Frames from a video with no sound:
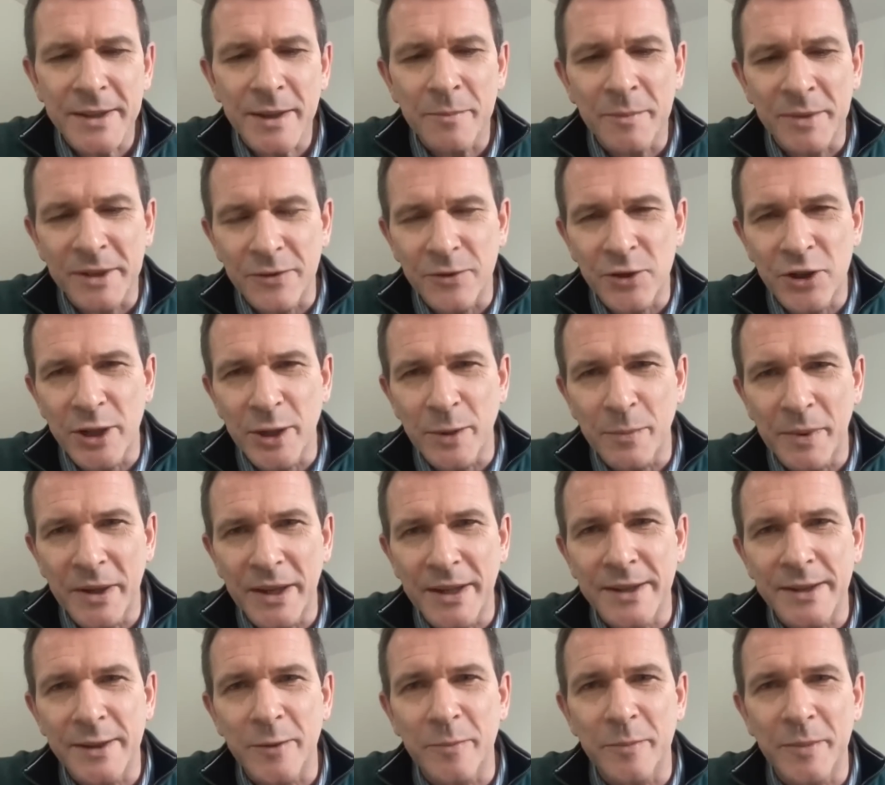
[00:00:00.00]
numbers of
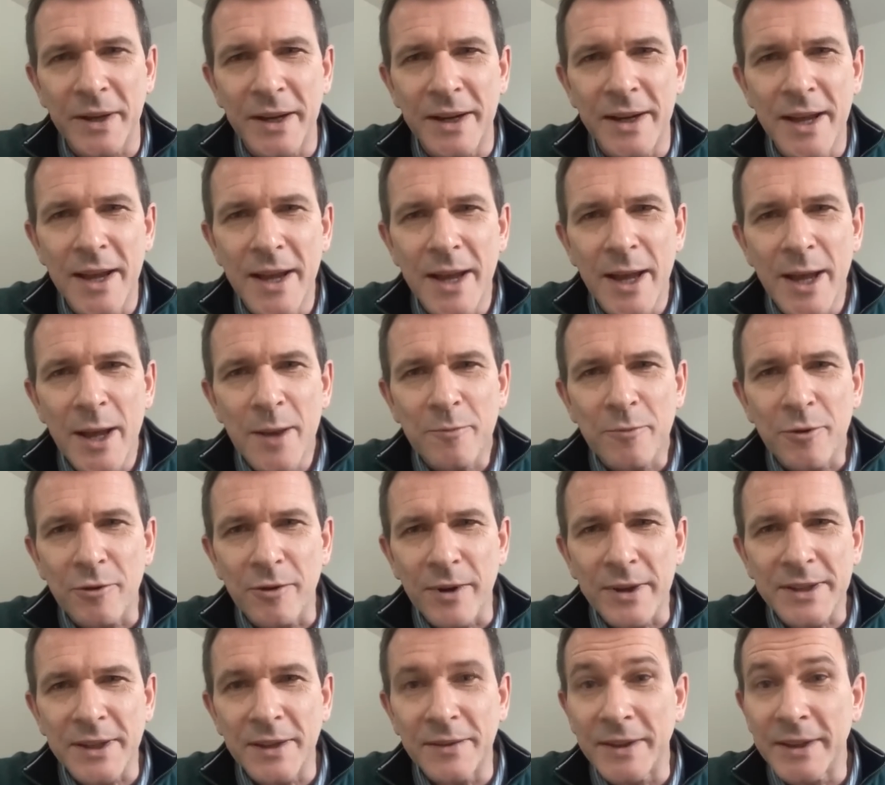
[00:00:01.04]
GPs have been
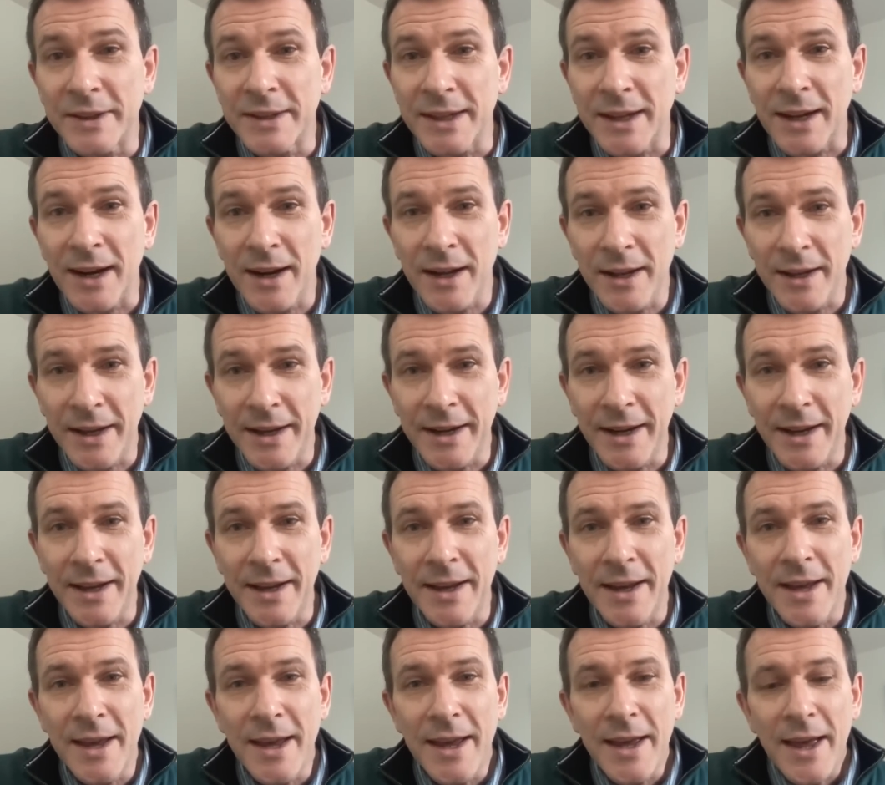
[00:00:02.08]
progressively
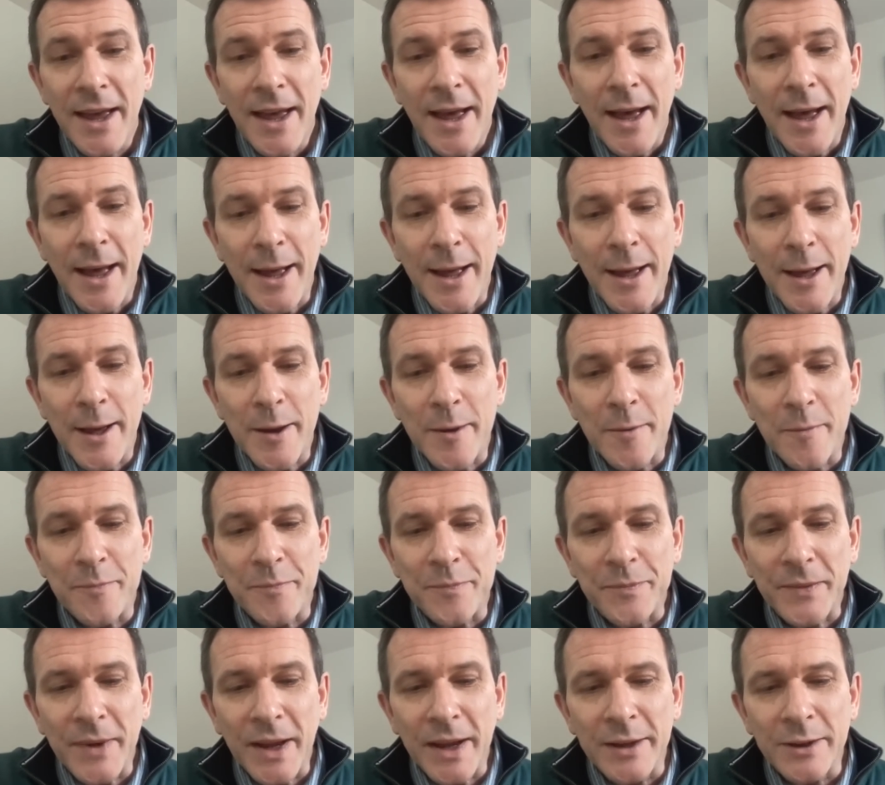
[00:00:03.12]
declining.
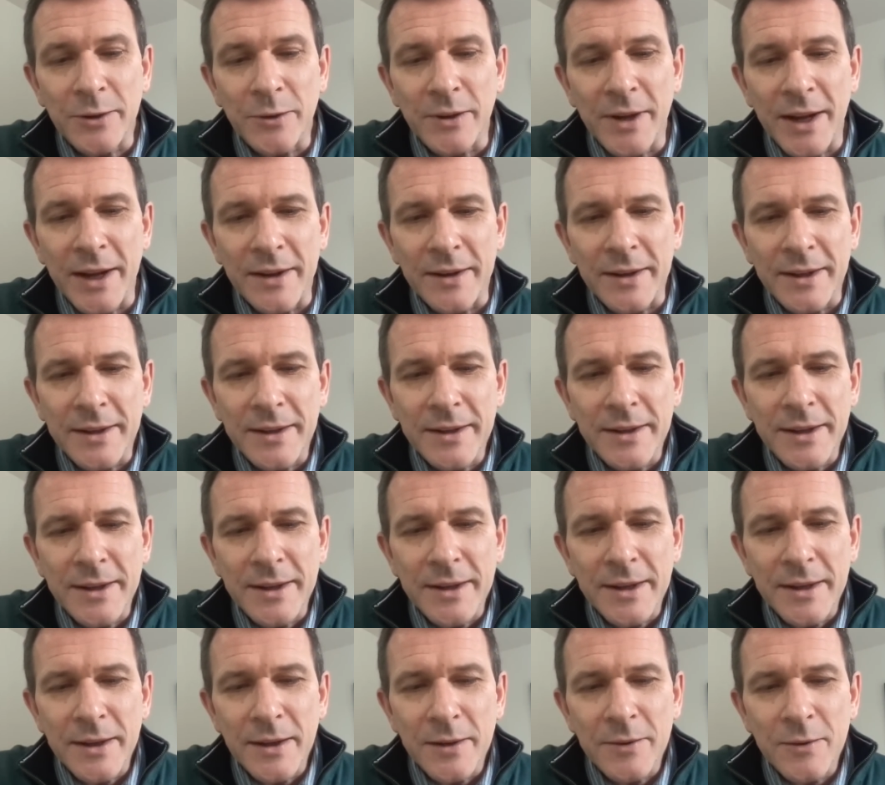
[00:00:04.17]
And you're now
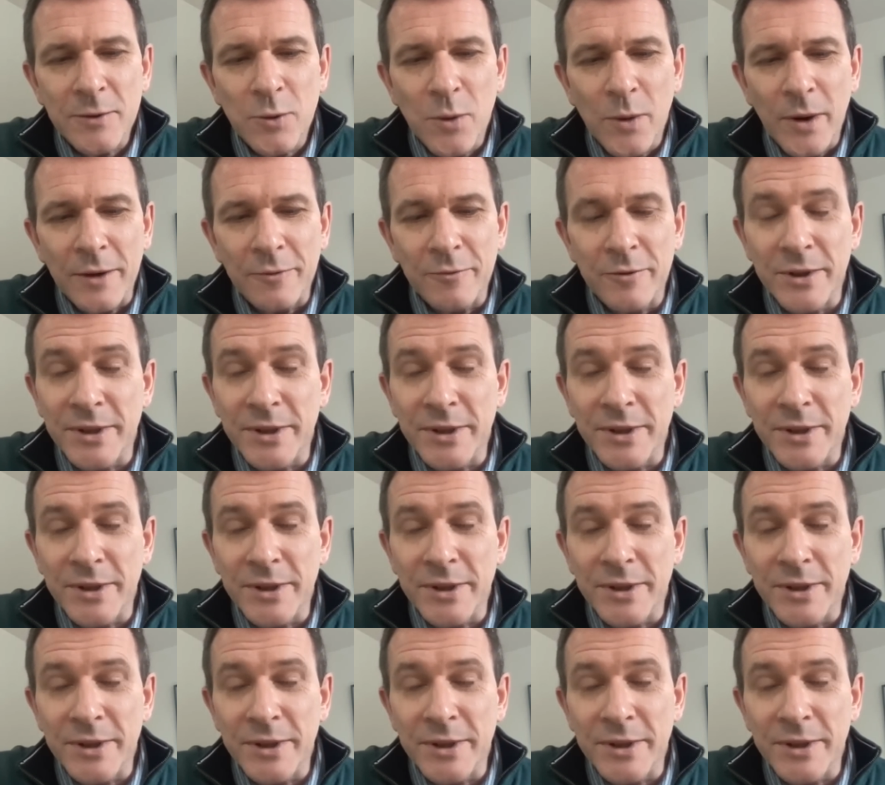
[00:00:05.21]
quite